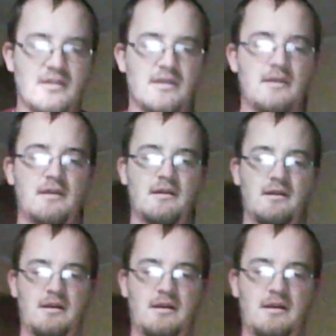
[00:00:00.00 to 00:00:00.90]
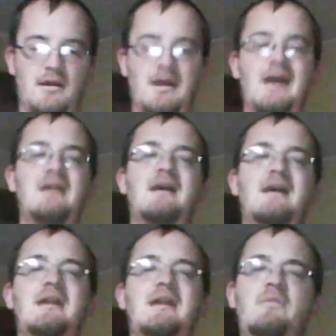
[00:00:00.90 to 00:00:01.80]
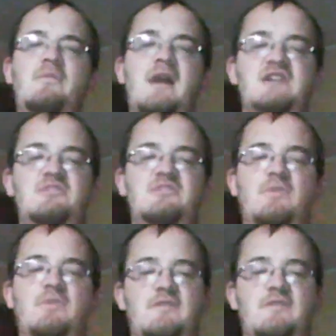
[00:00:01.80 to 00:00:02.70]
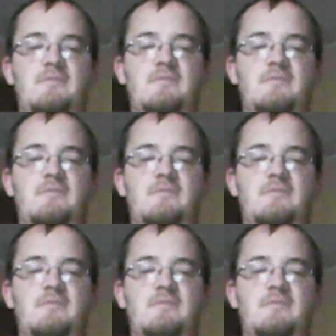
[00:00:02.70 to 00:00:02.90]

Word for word: And I get it from Raj's point of view because, you know,